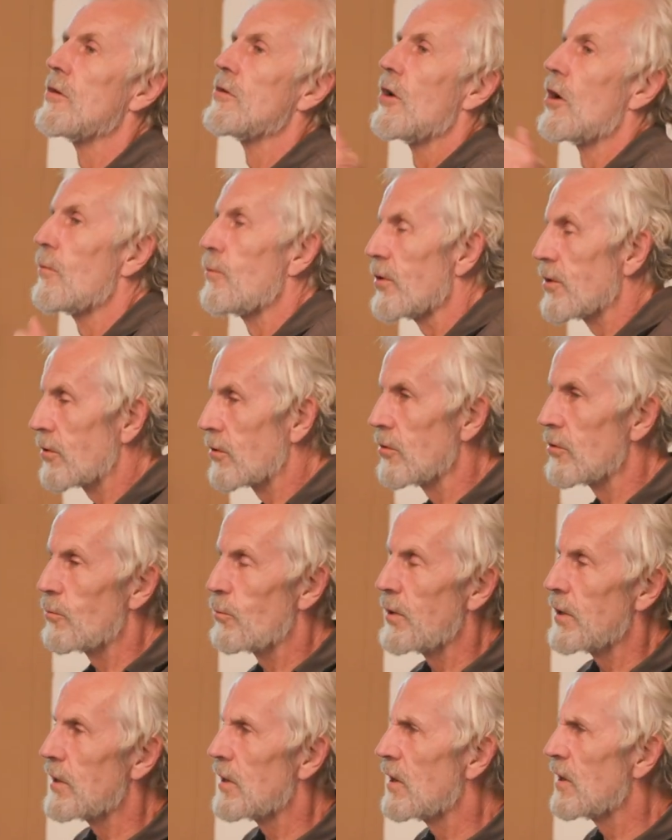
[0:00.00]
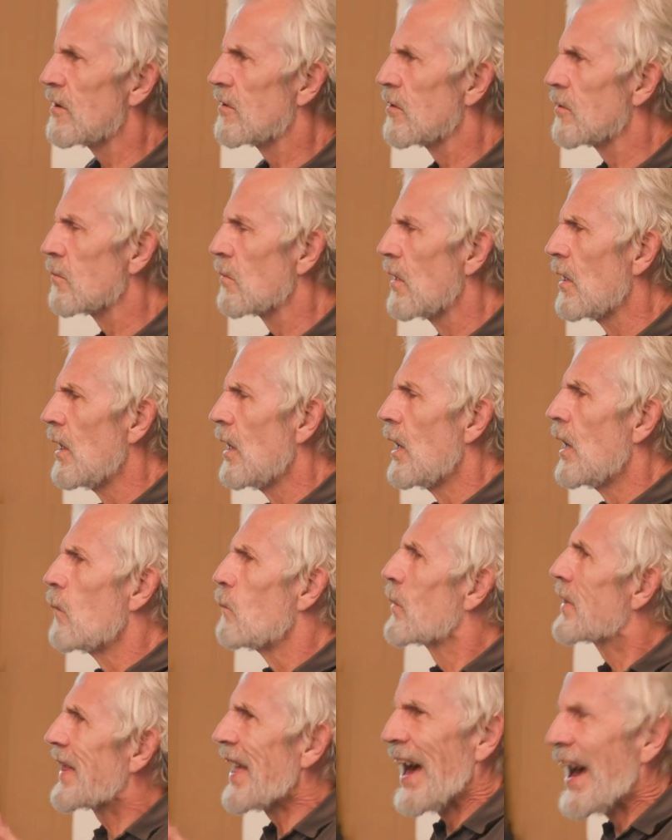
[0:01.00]
a robot could be an agent,
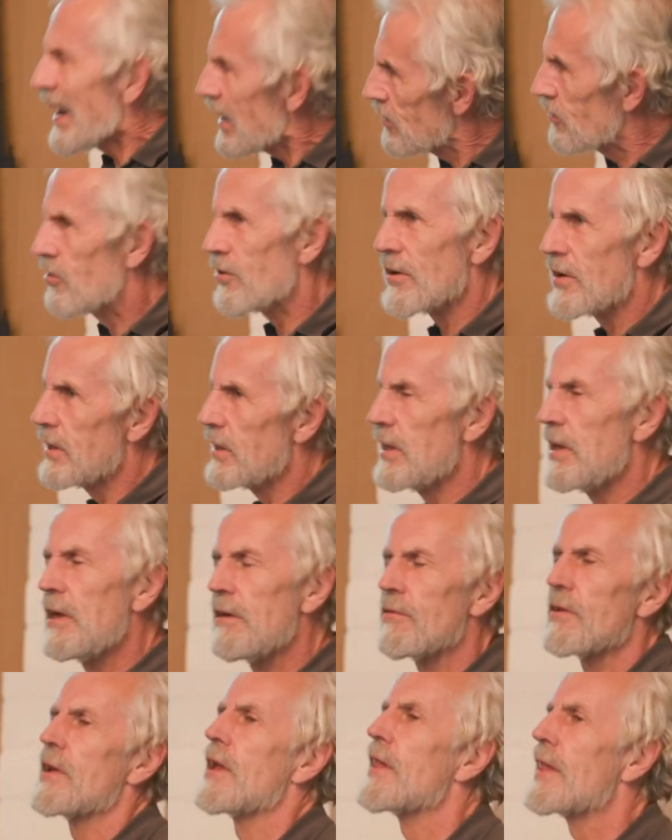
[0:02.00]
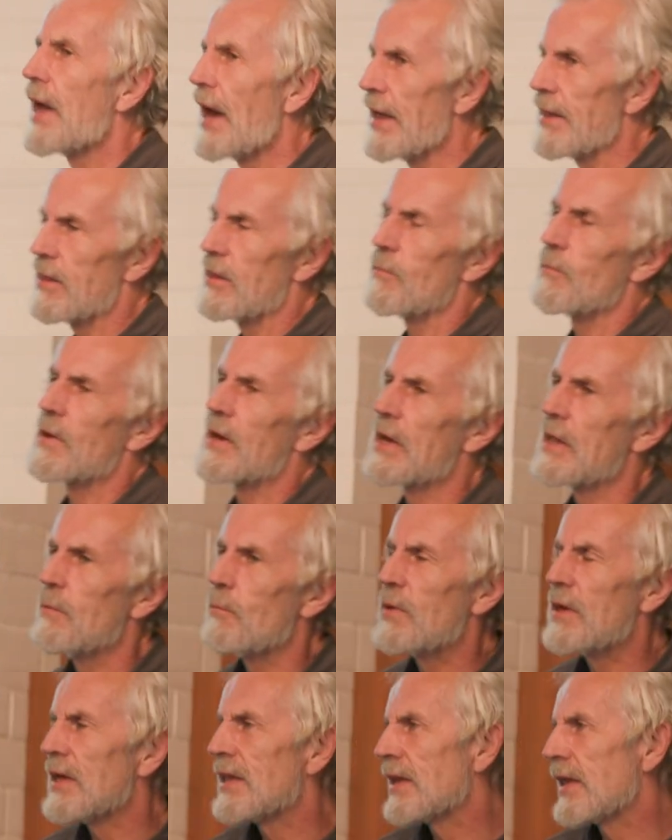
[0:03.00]
but actually, even an atom
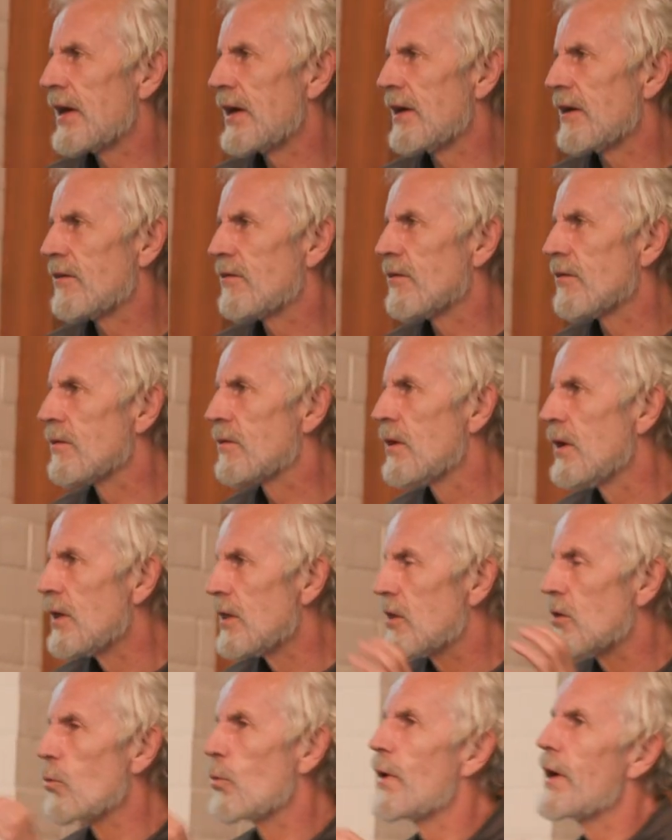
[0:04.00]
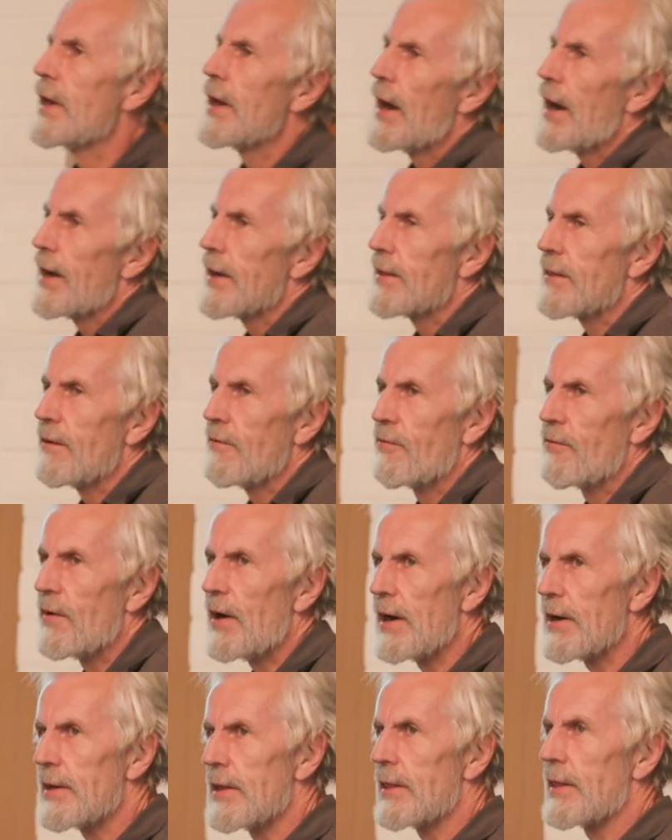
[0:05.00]
can be an agent. The way I
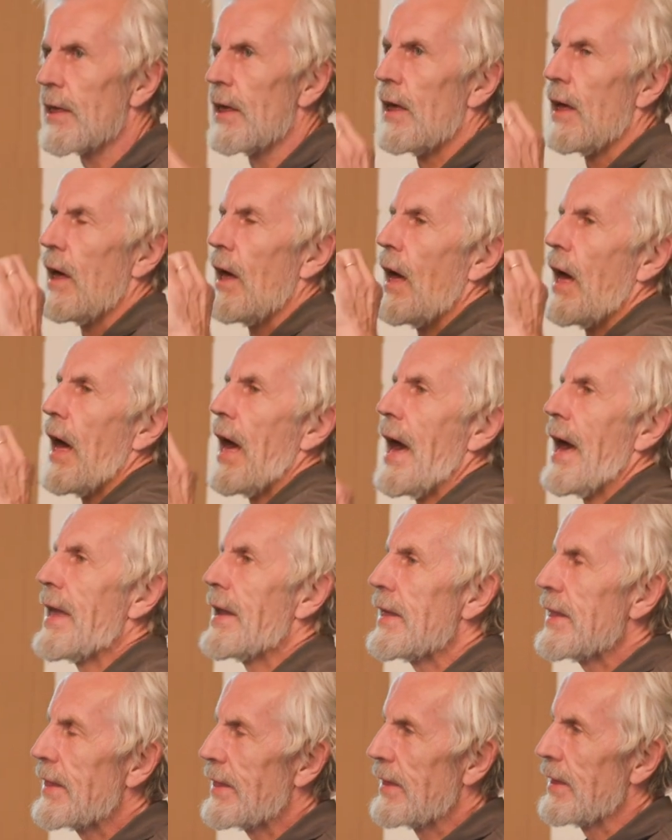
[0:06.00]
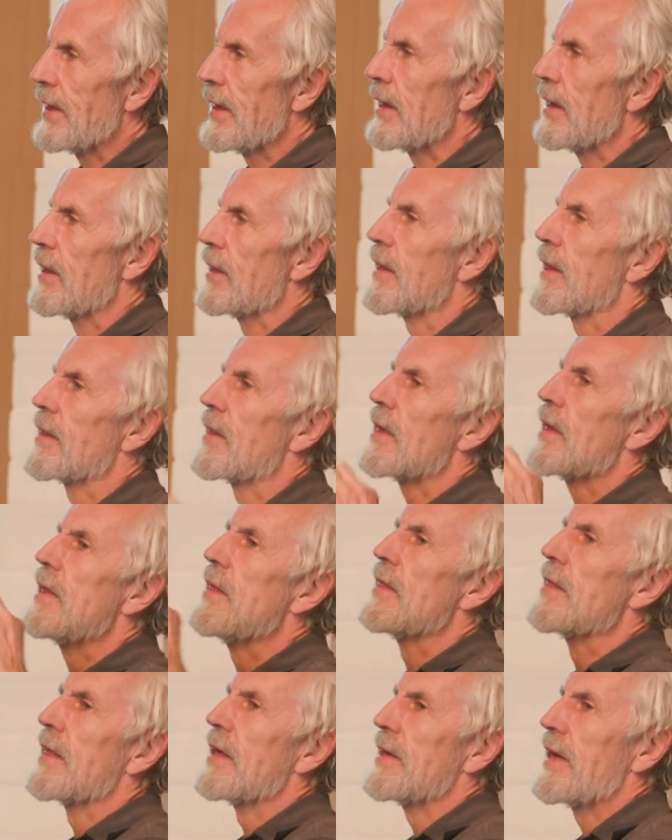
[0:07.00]
define it, anything that
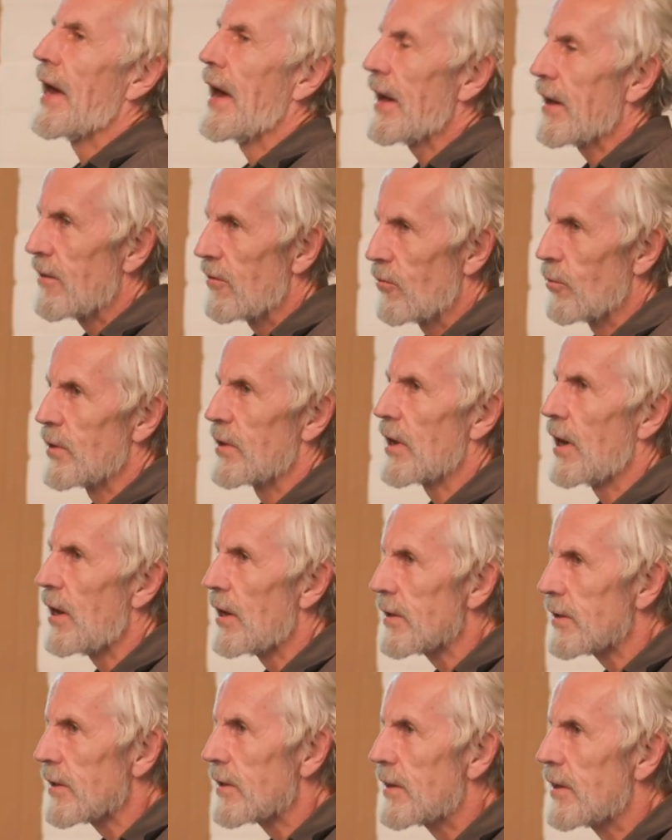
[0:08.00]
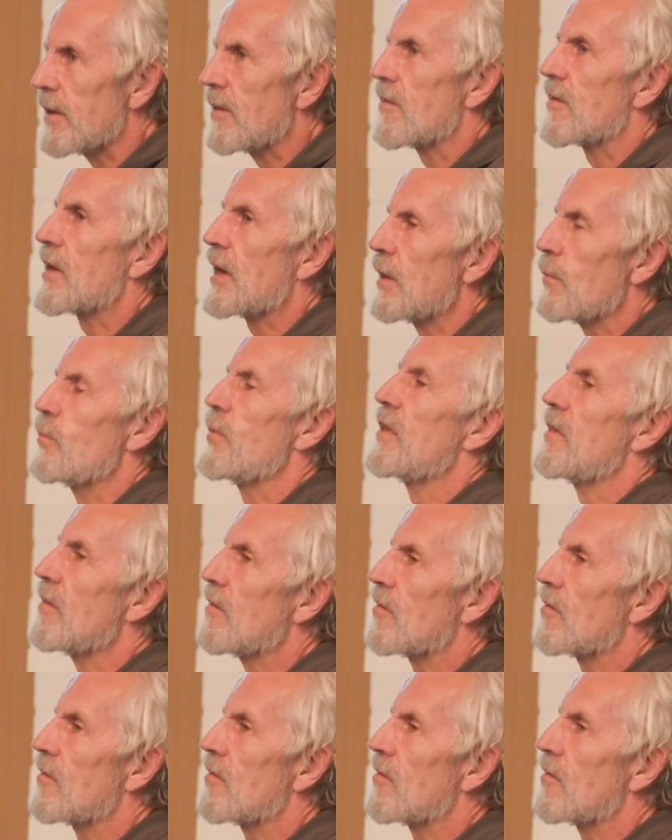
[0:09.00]
interacts with other things can be